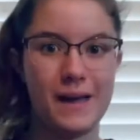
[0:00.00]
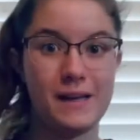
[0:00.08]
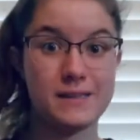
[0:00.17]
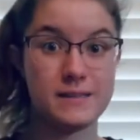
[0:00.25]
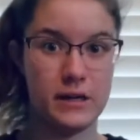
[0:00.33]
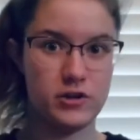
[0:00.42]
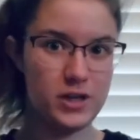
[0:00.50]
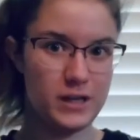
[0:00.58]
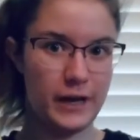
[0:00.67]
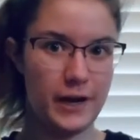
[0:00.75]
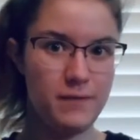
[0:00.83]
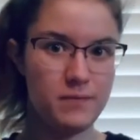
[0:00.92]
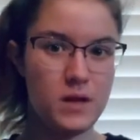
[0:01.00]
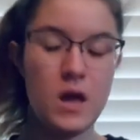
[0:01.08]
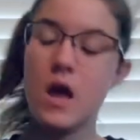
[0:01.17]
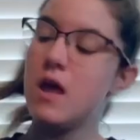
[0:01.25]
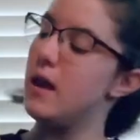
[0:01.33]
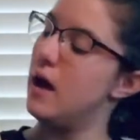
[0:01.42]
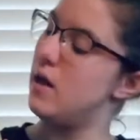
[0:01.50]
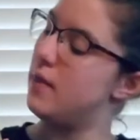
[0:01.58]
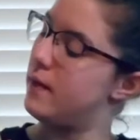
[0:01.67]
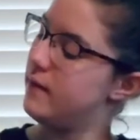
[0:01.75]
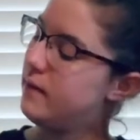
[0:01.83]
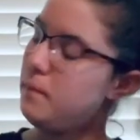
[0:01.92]
Cassandra Clare. Now,
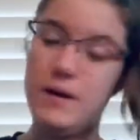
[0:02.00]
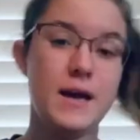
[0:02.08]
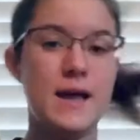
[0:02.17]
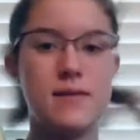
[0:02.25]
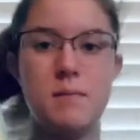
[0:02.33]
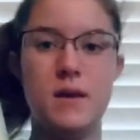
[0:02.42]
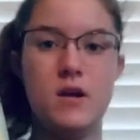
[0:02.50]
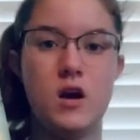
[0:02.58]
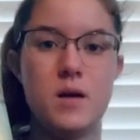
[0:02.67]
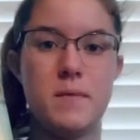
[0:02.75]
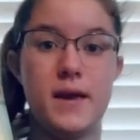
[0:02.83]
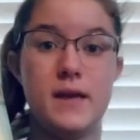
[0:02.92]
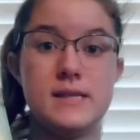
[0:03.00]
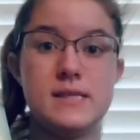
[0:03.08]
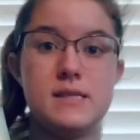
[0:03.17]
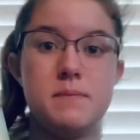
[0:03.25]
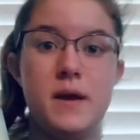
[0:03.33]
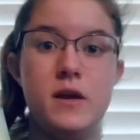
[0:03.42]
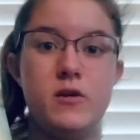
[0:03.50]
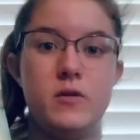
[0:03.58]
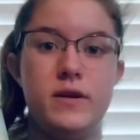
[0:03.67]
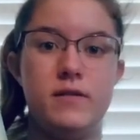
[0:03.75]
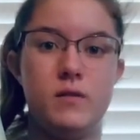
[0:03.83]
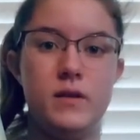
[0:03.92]
this book has been on my anticipated
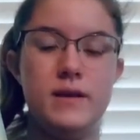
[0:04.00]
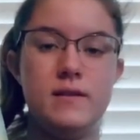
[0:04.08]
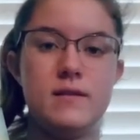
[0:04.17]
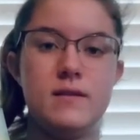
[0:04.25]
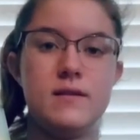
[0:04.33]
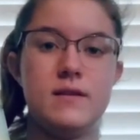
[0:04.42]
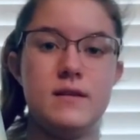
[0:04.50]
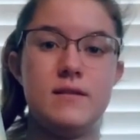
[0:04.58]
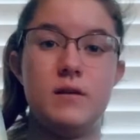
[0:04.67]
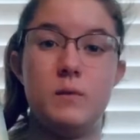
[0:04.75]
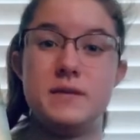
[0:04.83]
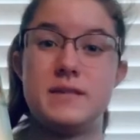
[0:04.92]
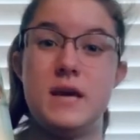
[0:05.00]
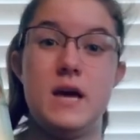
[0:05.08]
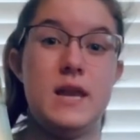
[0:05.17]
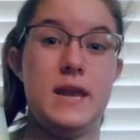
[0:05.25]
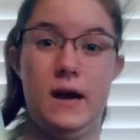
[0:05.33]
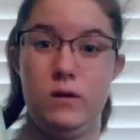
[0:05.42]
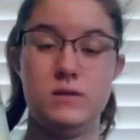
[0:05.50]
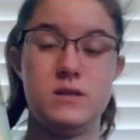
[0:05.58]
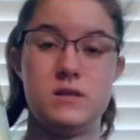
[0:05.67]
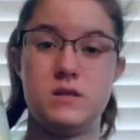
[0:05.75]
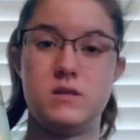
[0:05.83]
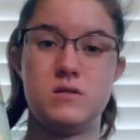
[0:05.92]
reads list since it was
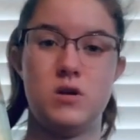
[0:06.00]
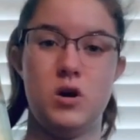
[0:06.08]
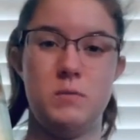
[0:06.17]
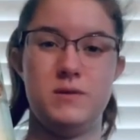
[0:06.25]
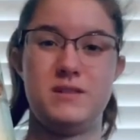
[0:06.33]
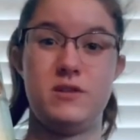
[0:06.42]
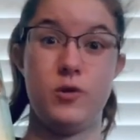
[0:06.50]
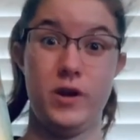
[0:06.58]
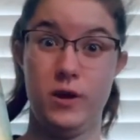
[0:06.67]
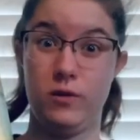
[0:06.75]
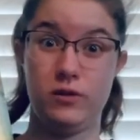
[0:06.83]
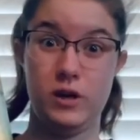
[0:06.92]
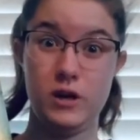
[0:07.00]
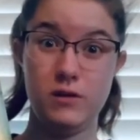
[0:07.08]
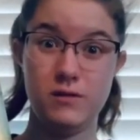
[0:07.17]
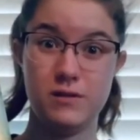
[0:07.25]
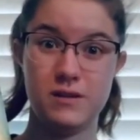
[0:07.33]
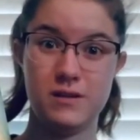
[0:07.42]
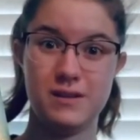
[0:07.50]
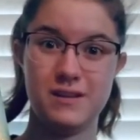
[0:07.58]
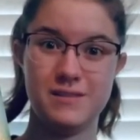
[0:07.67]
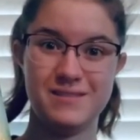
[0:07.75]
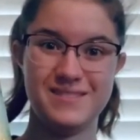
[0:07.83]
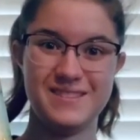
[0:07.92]
announced almost 3 years ago.
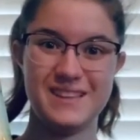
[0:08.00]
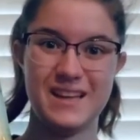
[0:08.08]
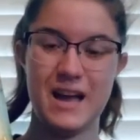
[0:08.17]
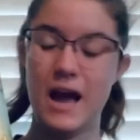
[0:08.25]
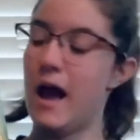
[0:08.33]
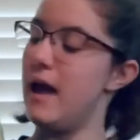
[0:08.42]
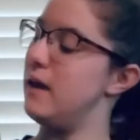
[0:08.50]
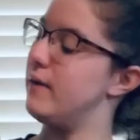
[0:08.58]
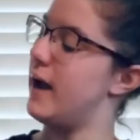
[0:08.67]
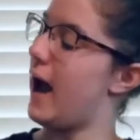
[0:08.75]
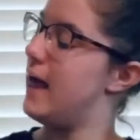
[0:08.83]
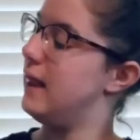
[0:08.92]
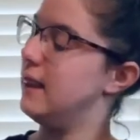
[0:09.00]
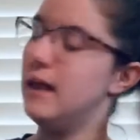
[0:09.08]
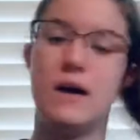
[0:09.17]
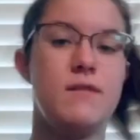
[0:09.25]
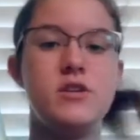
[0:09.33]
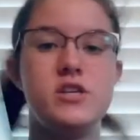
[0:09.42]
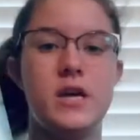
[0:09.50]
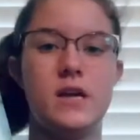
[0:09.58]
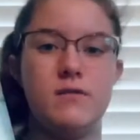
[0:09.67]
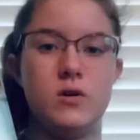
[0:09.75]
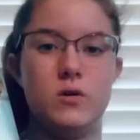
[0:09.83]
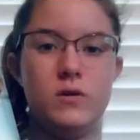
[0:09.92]
Anyway, I loved Chain
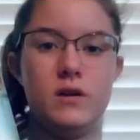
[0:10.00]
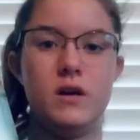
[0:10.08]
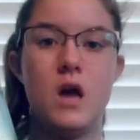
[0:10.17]
of Gold.